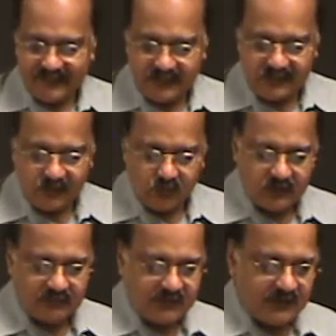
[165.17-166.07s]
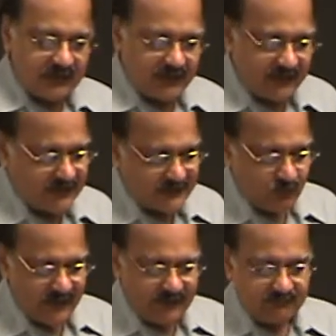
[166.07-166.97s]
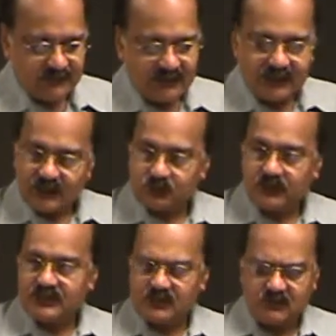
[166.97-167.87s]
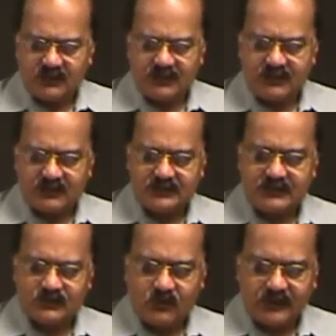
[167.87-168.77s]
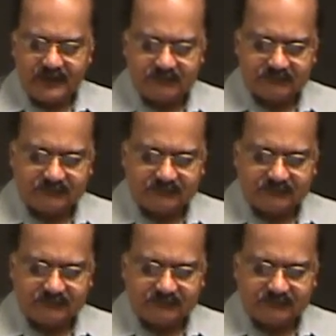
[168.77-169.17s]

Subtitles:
Littlewood, it does well. The exponential model is okay.